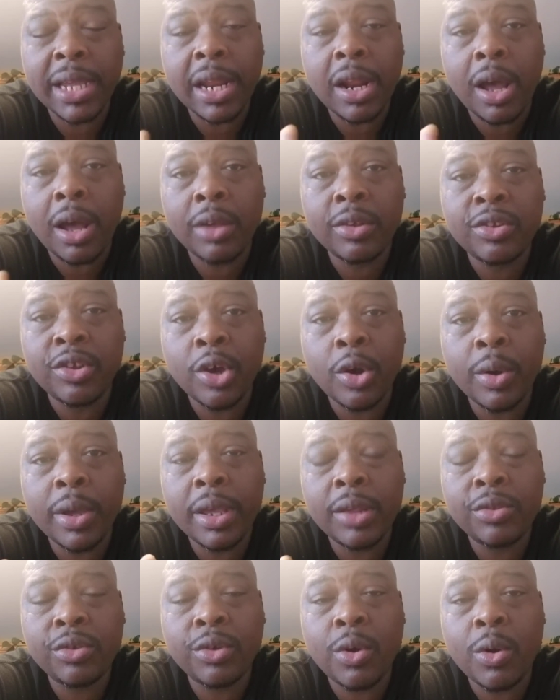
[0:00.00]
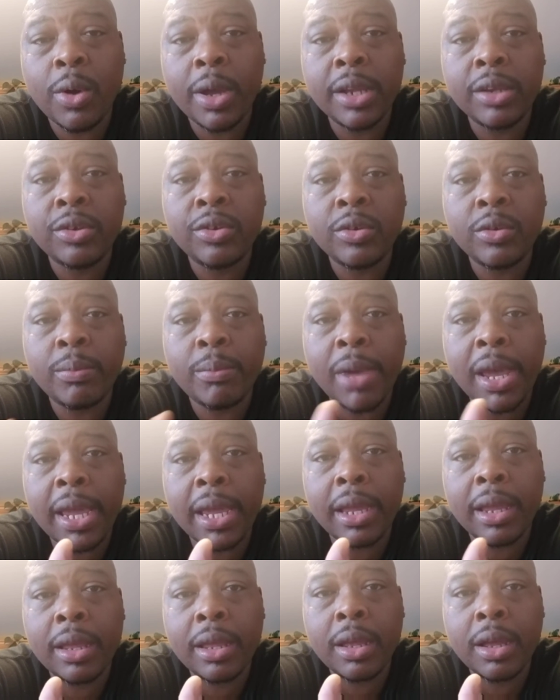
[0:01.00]
And also, it's going to
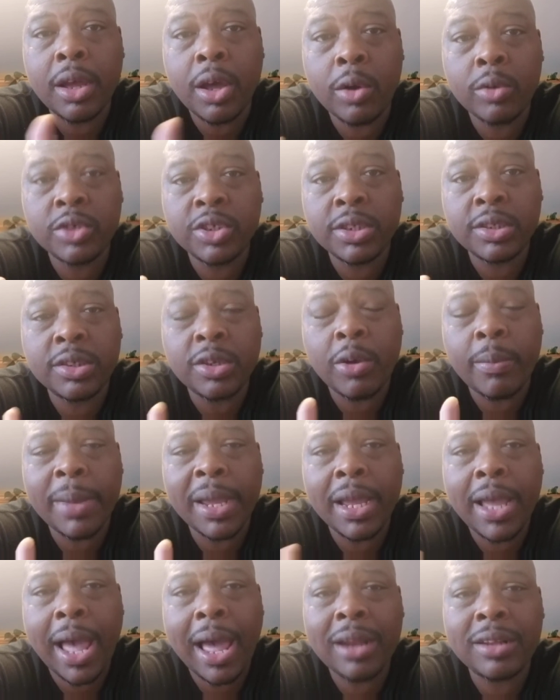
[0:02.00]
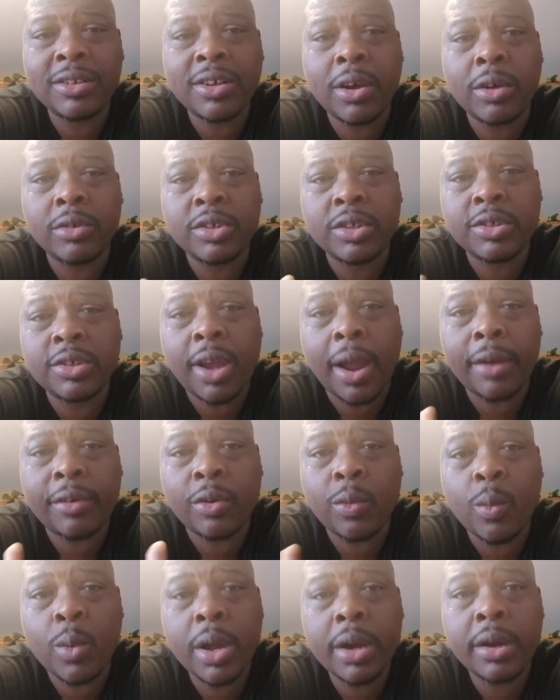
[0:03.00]
make coaches, going to make college coaches start to
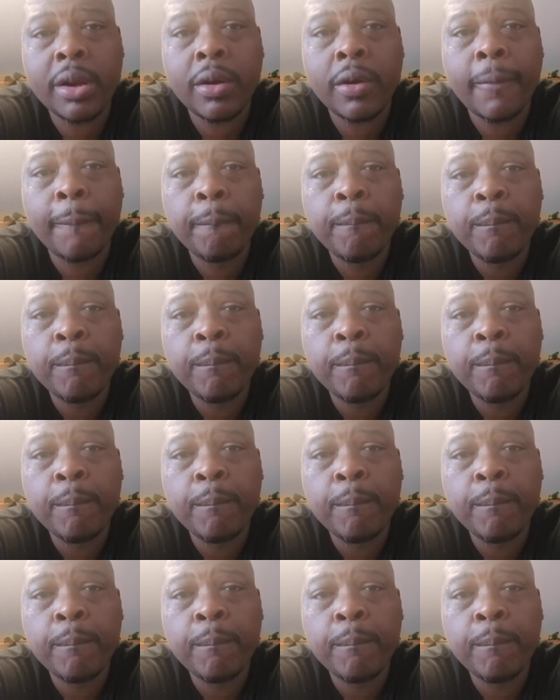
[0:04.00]
wonder,